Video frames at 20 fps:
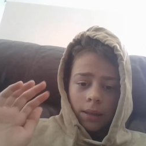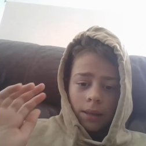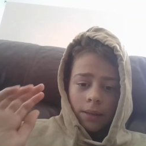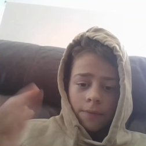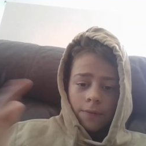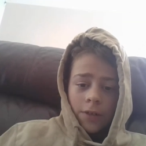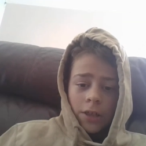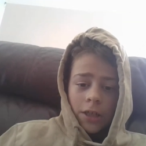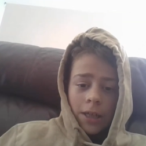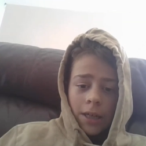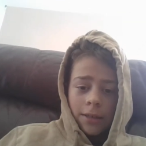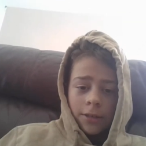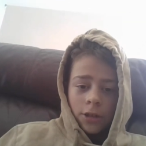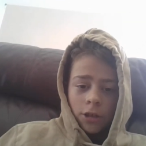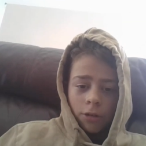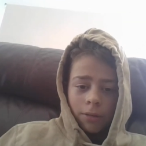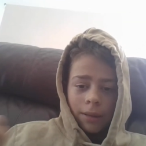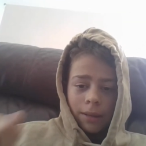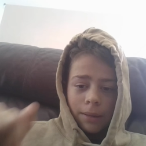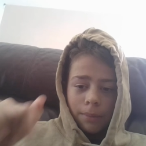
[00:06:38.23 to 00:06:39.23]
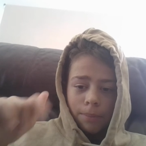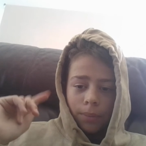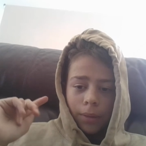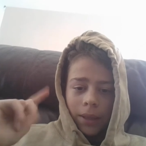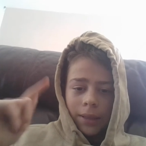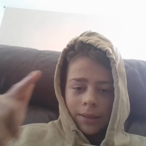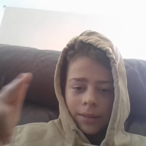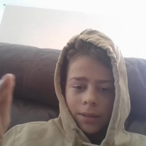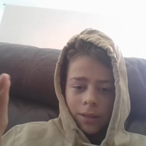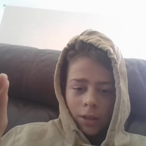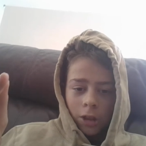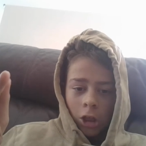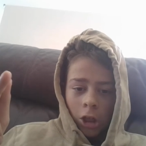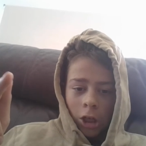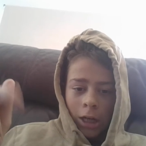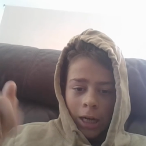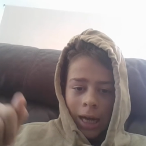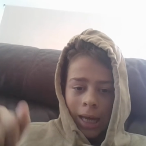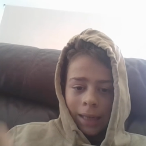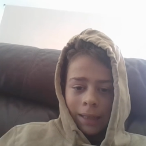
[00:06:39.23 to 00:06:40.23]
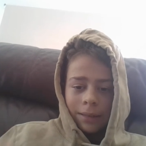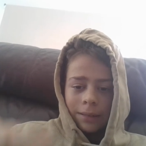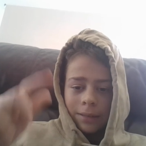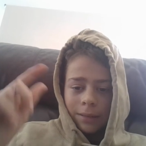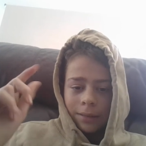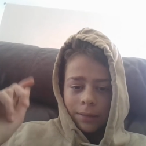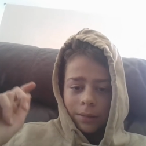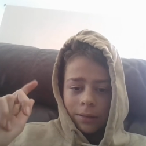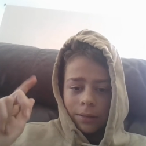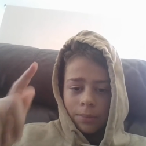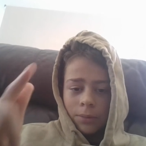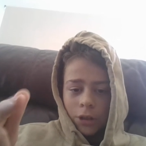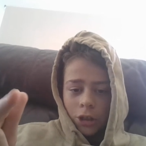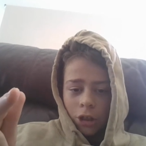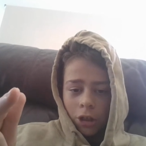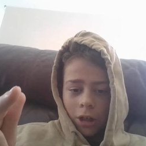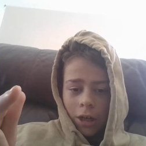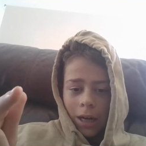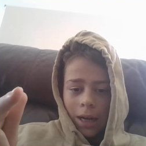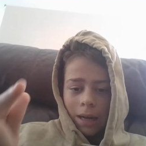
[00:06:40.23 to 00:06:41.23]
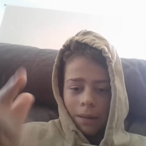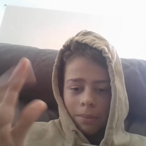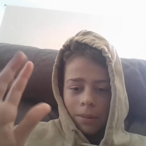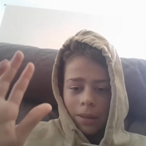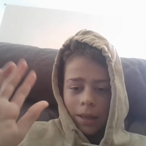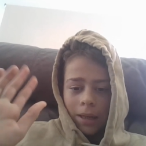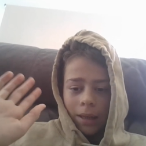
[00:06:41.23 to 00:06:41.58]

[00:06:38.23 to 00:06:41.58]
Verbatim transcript: If you did enjoy, please like, subscribe,